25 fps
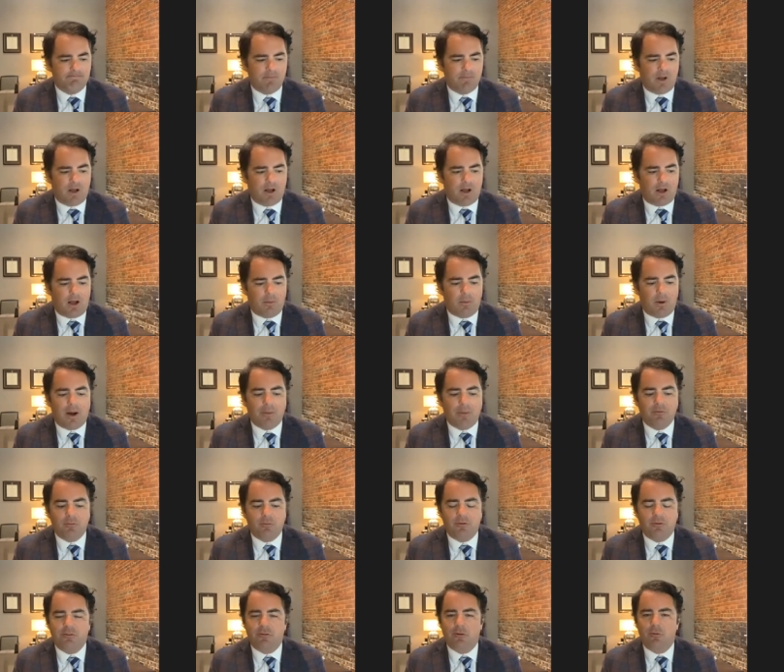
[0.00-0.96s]
I'm
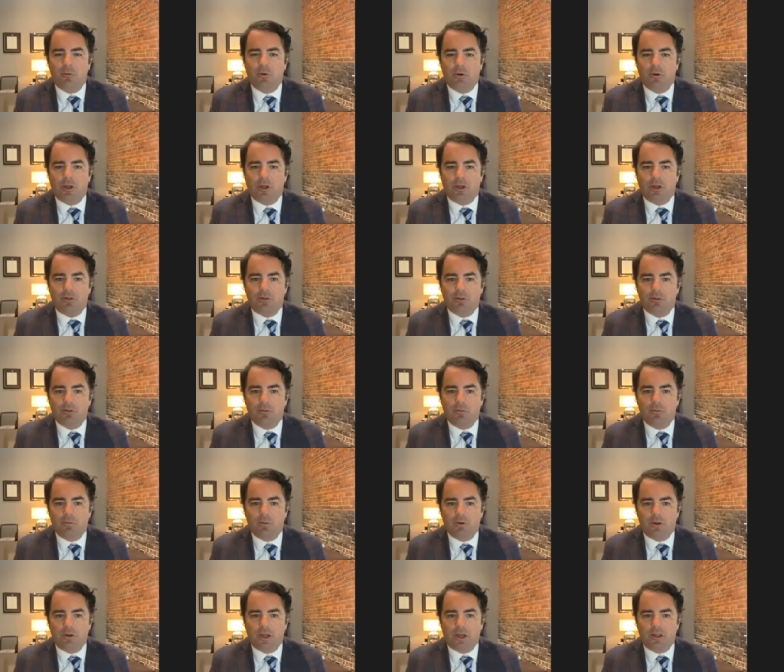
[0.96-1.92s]
optimistic we'll get
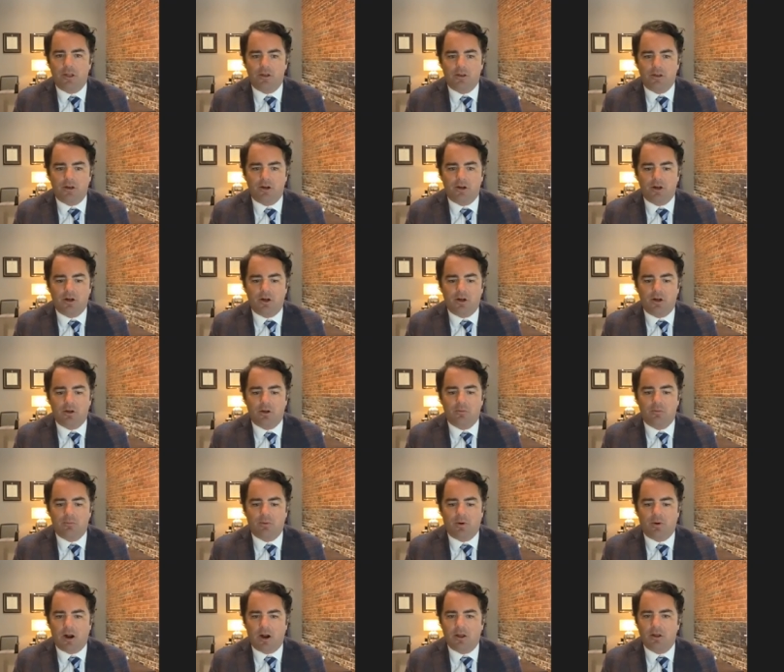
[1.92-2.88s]
we'll get a, a good
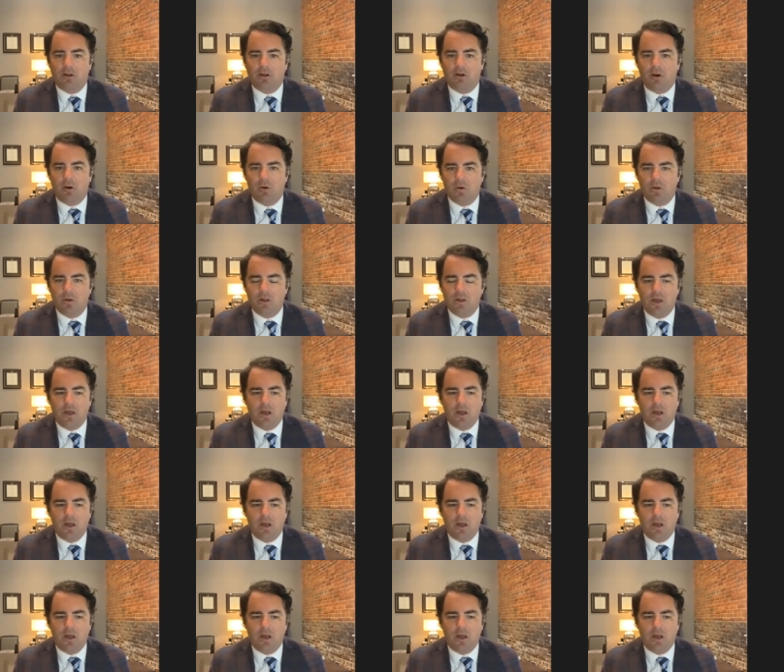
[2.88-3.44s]
product going.